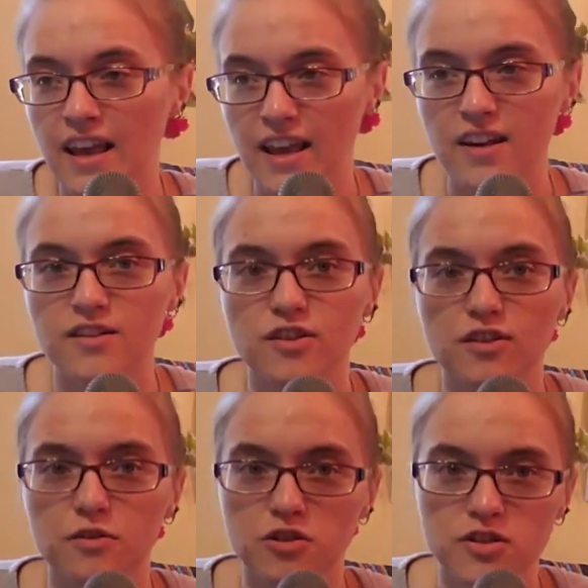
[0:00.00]
and
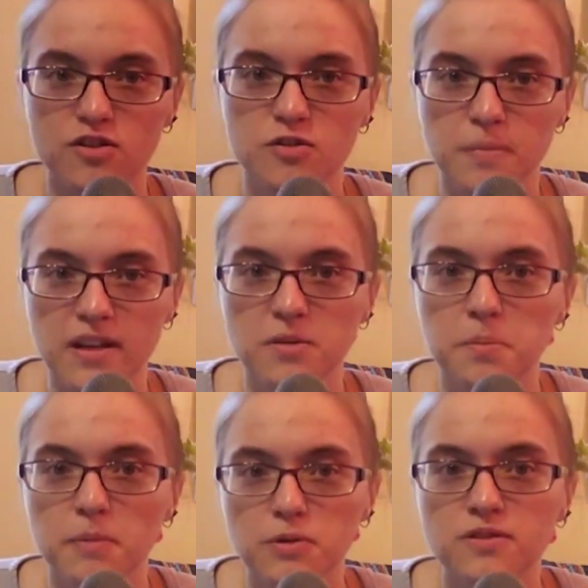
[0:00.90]
you just spend
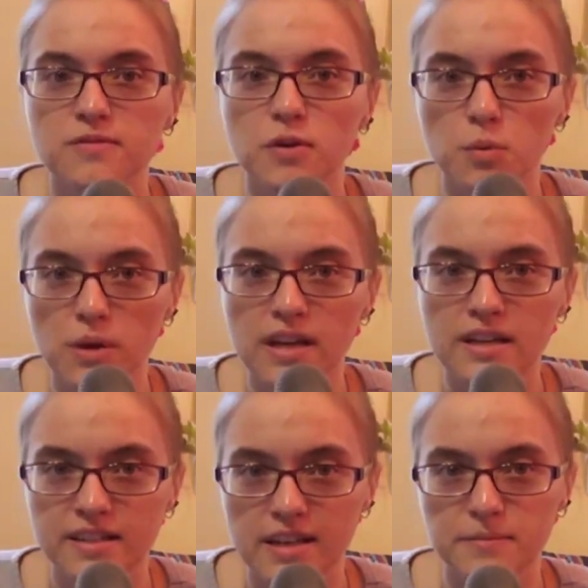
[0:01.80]
most of your
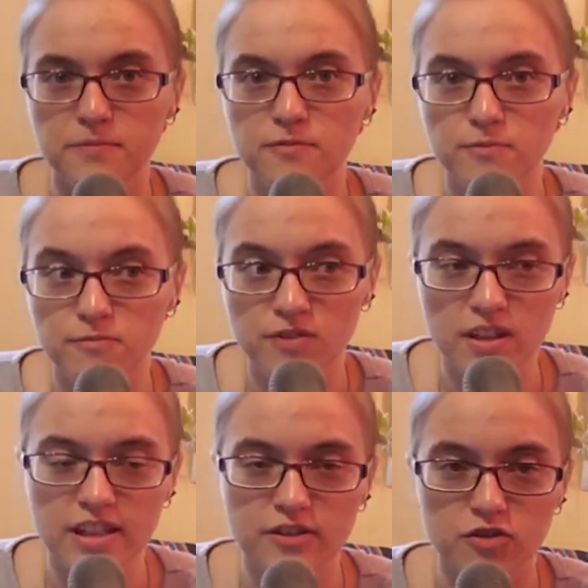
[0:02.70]
reading time
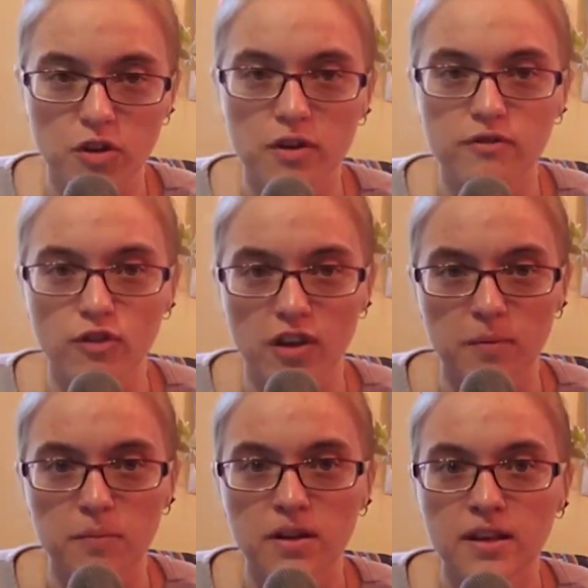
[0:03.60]
feeling sorry for them,